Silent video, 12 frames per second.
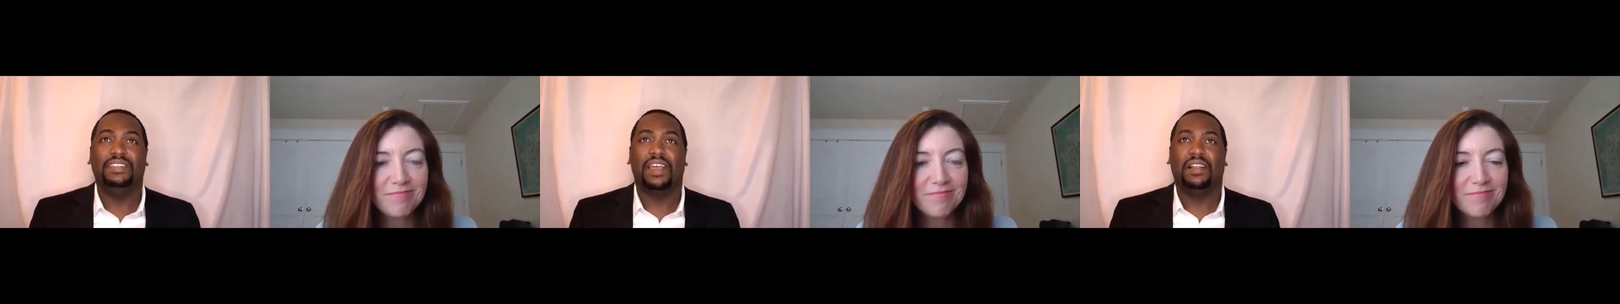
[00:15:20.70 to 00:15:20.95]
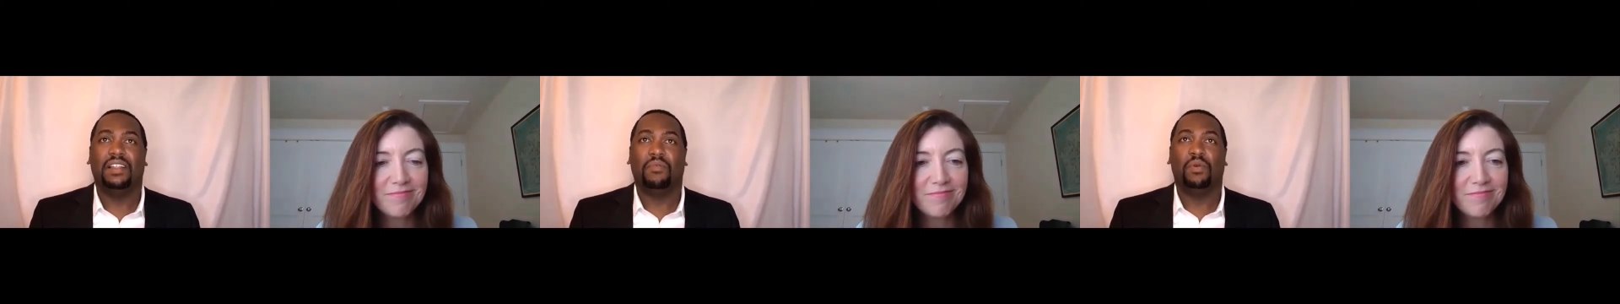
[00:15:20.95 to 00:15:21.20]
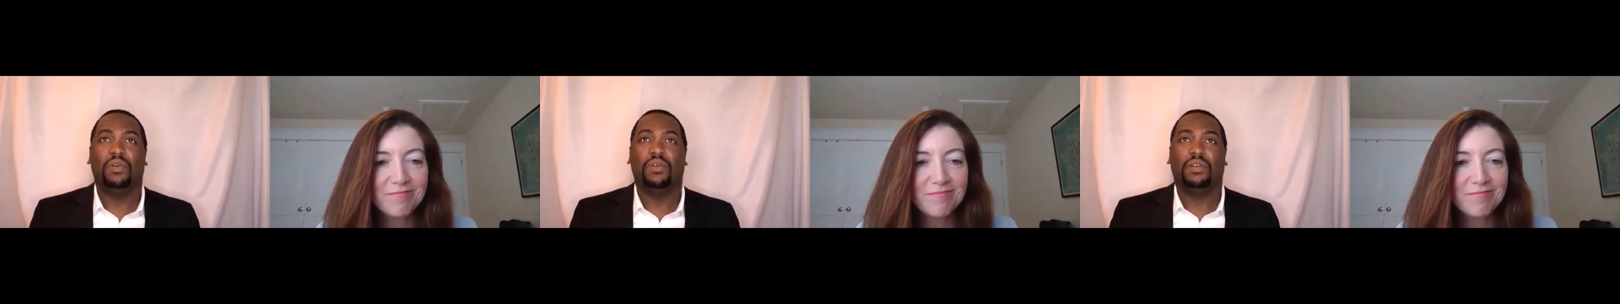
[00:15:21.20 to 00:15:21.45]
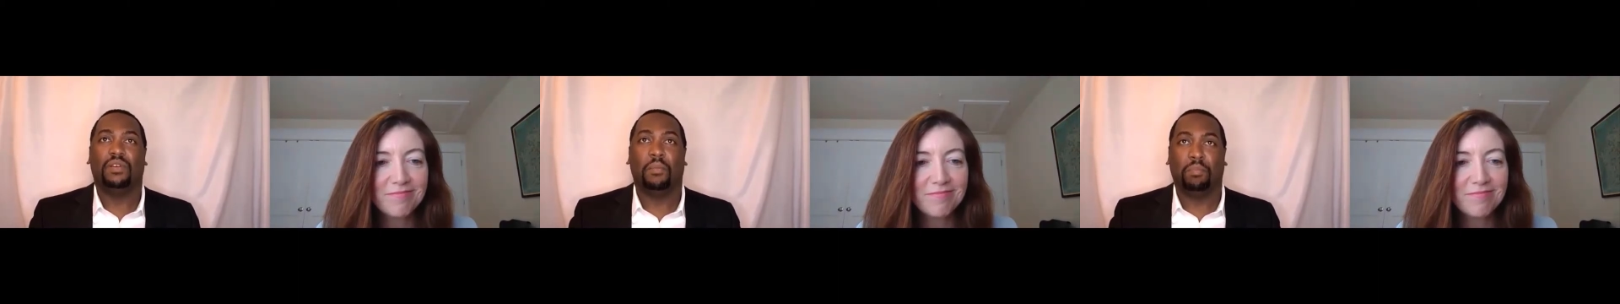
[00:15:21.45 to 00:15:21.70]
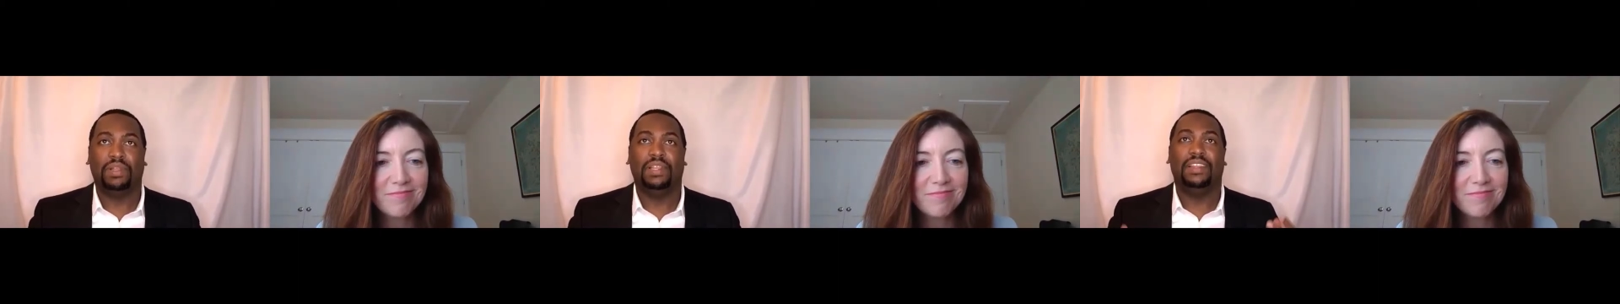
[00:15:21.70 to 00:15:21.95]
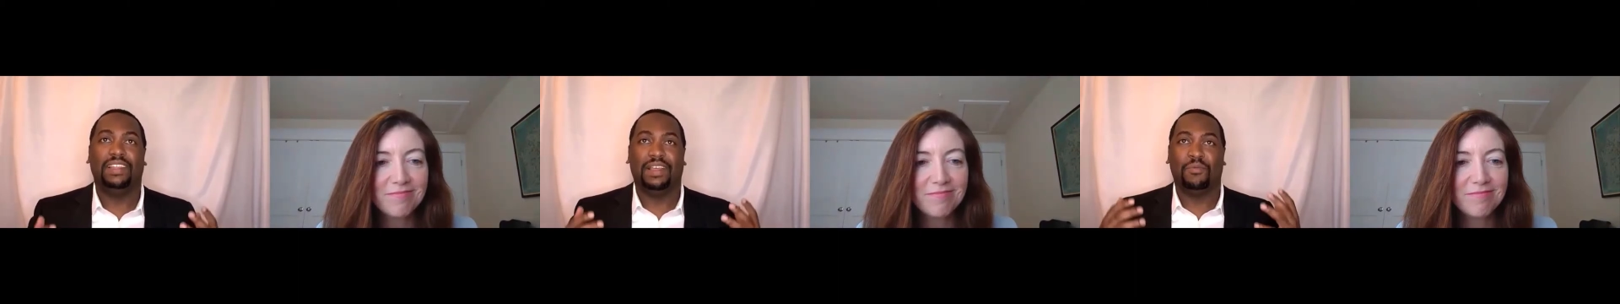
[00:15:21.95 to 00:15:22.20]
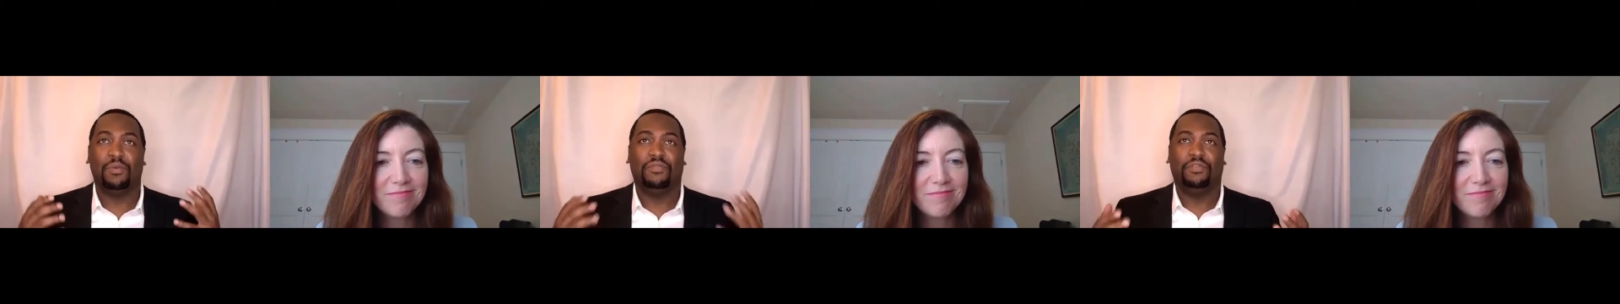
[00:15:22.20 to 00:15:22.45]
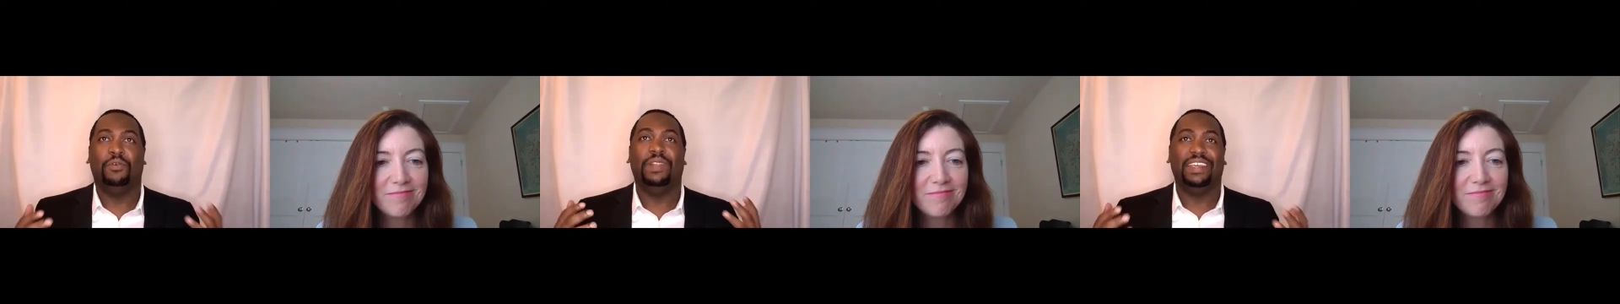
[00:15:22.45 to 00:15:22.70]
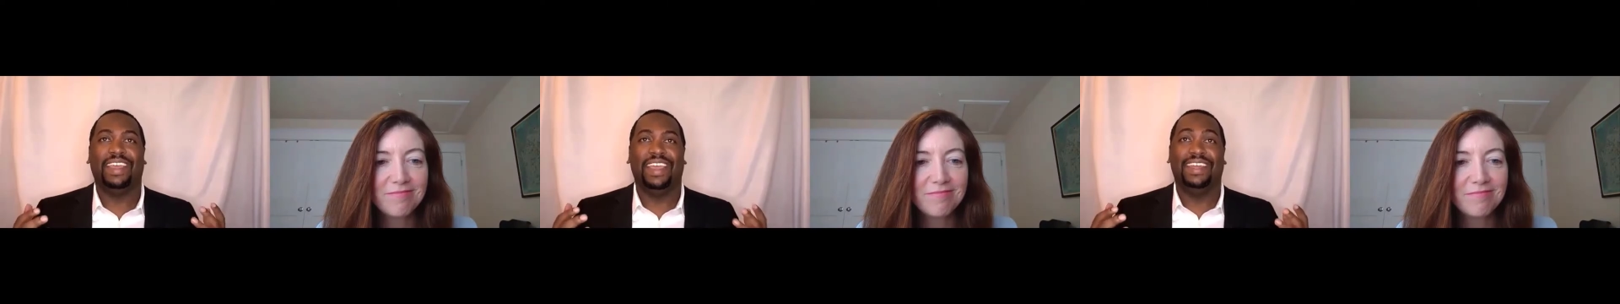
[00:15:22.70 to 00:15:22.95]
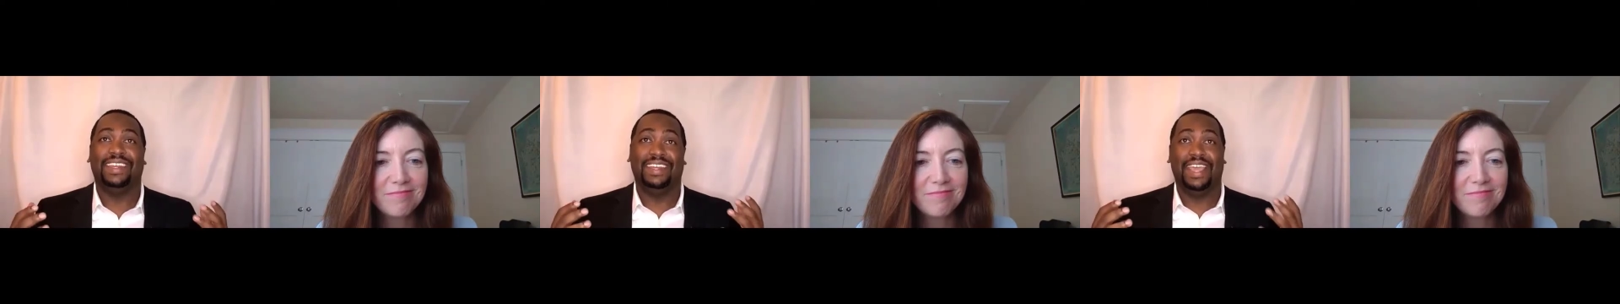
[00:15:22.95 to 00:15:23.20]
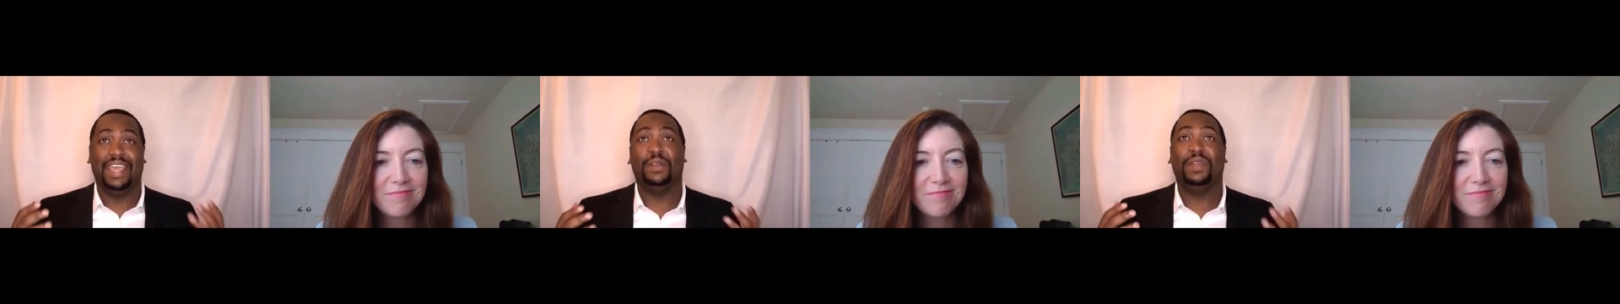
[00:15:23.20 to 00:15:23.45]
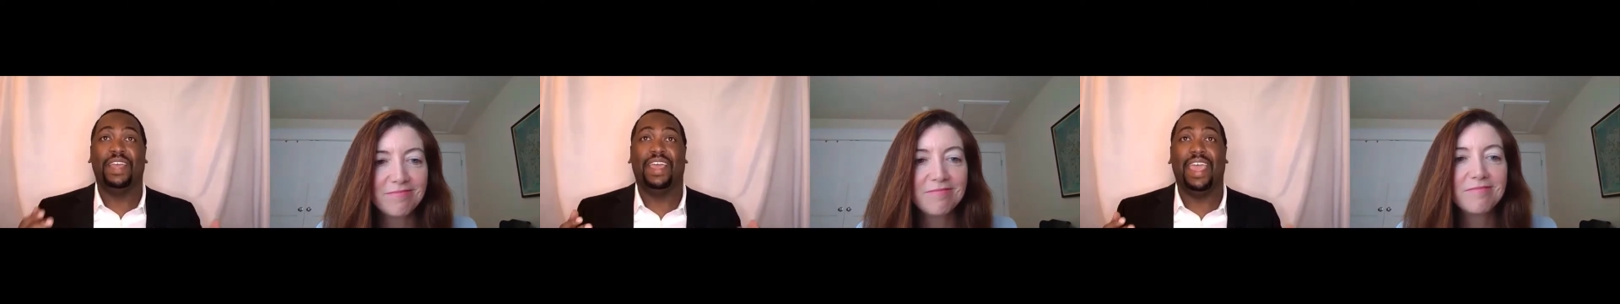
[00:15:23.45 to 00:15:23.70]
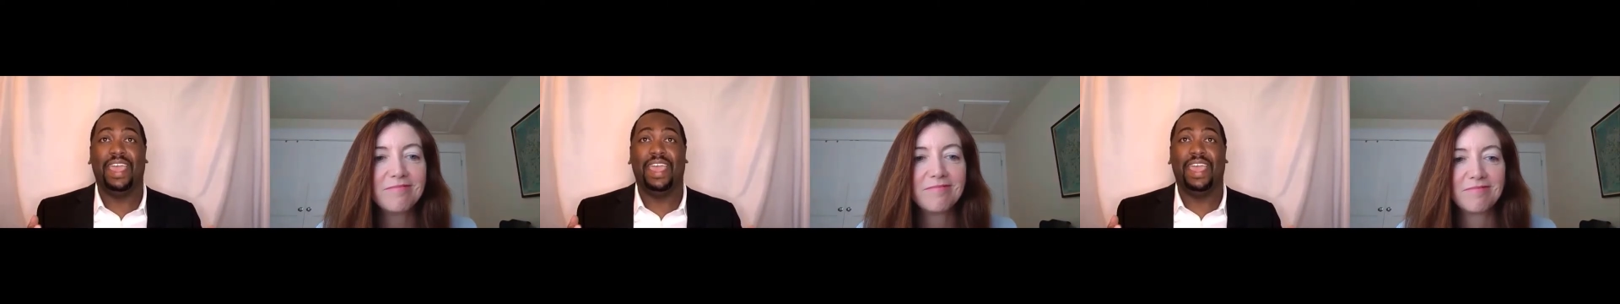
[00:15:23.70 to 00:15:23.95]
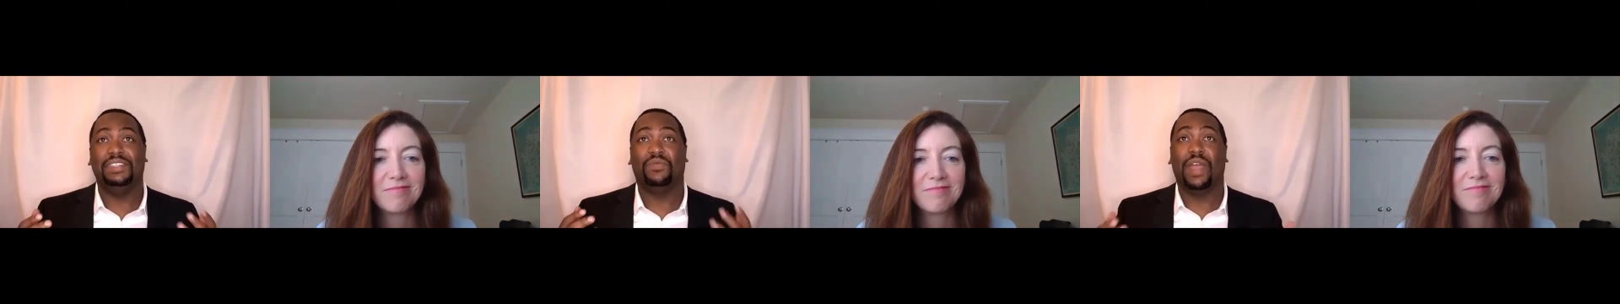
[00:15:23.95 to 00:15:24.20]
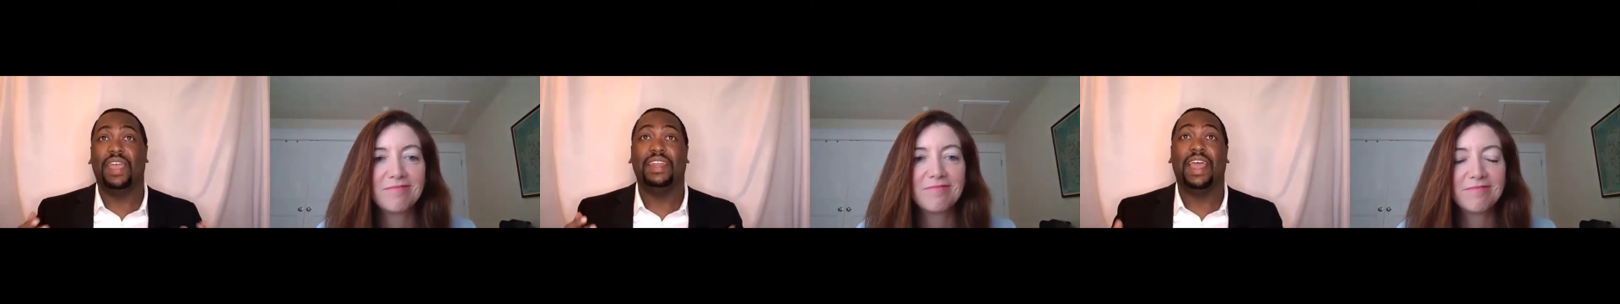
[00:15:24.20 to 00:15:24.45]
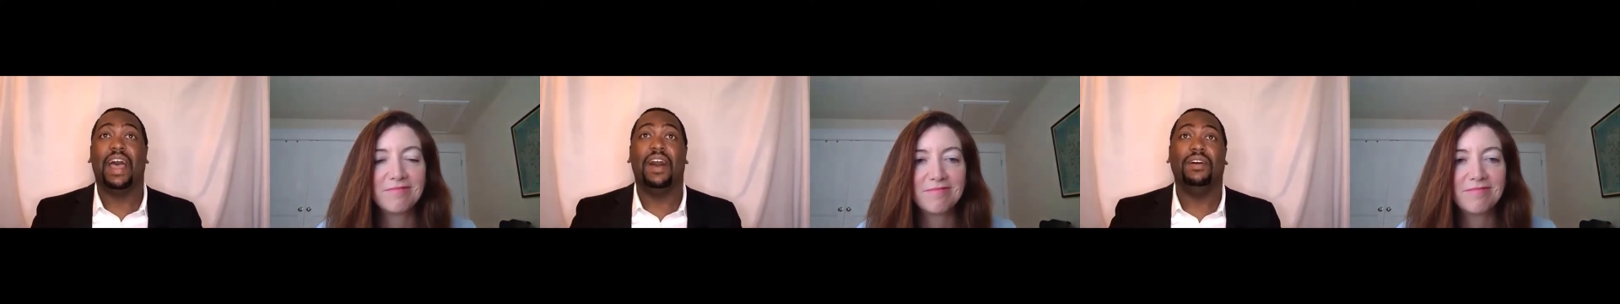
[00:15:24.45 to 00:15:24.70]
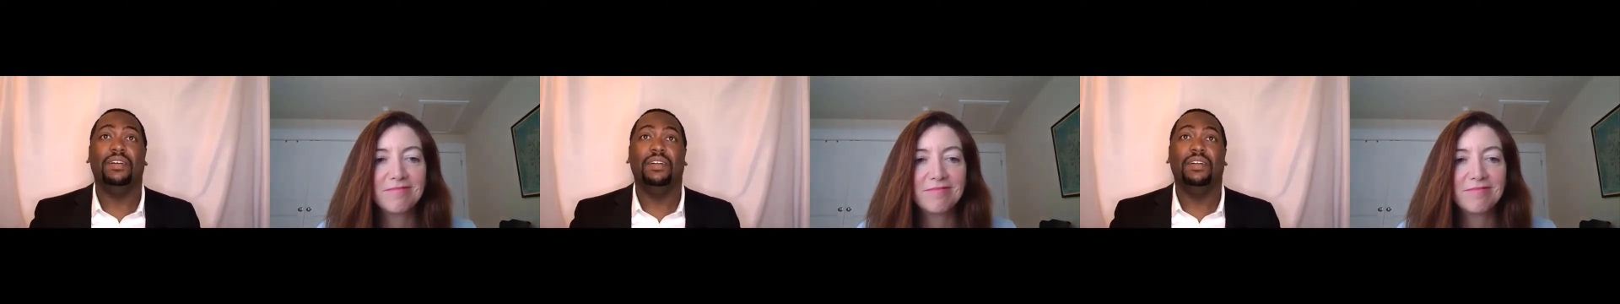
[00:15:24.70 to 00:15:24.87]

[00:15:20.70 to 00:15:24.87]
Speaker 1: how like we're completely, like we're fully in an internet age right now.